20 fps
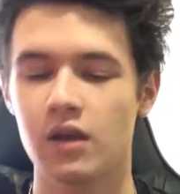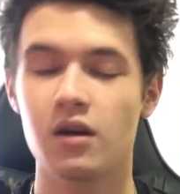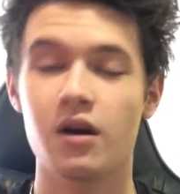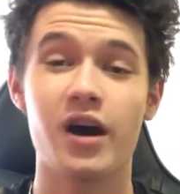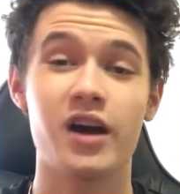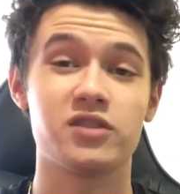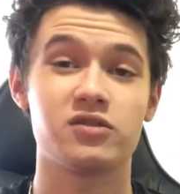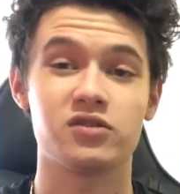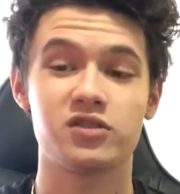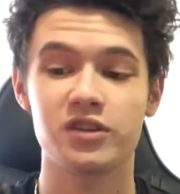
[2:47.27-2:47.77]
All
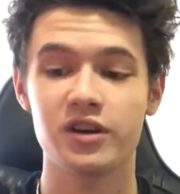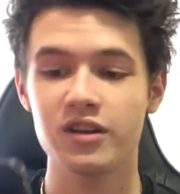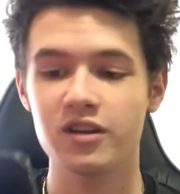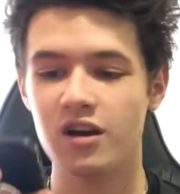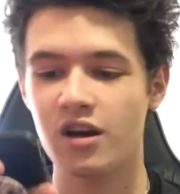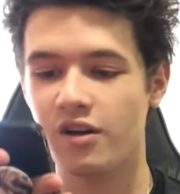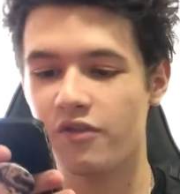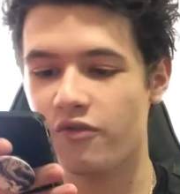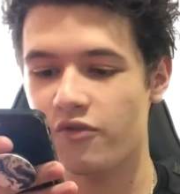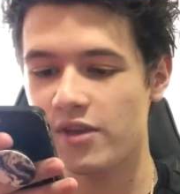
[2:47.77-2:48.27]
right, so starting
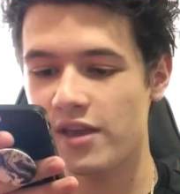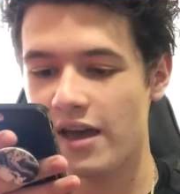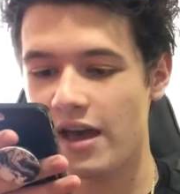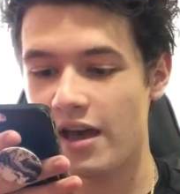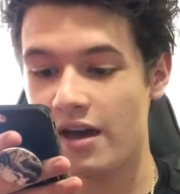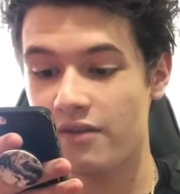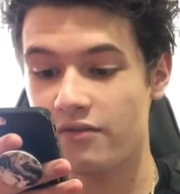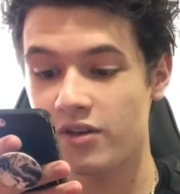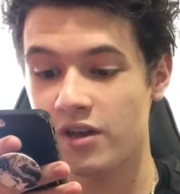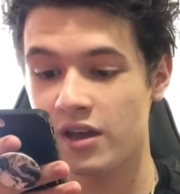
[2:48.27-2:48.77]
off, we
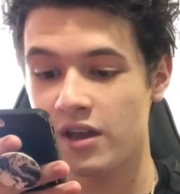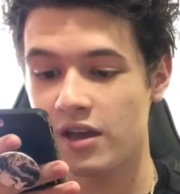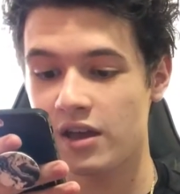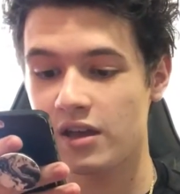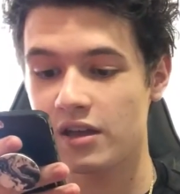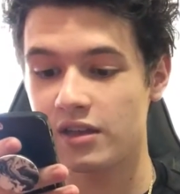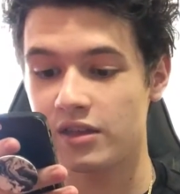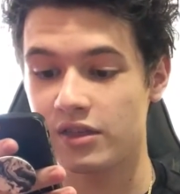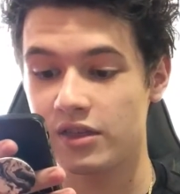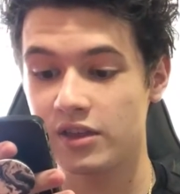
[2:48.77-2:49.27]
have
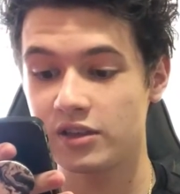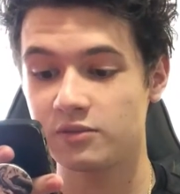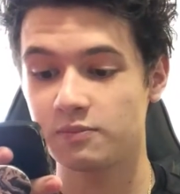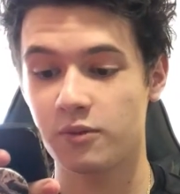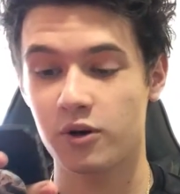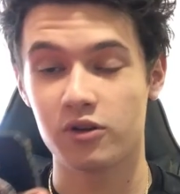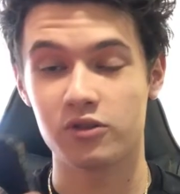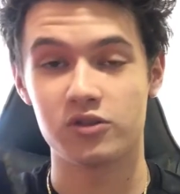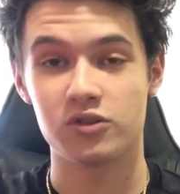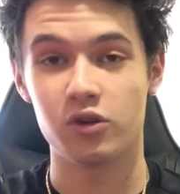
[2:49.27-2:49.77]
this
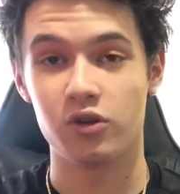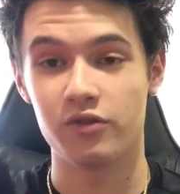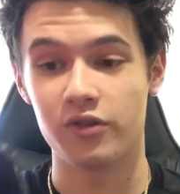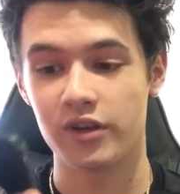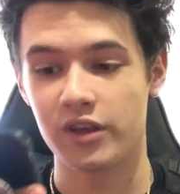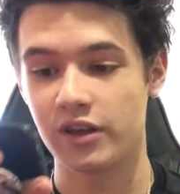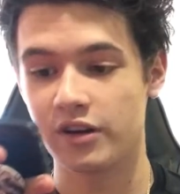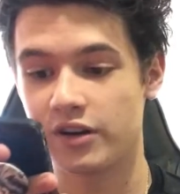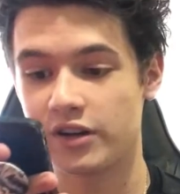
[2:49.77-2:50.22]
post over here.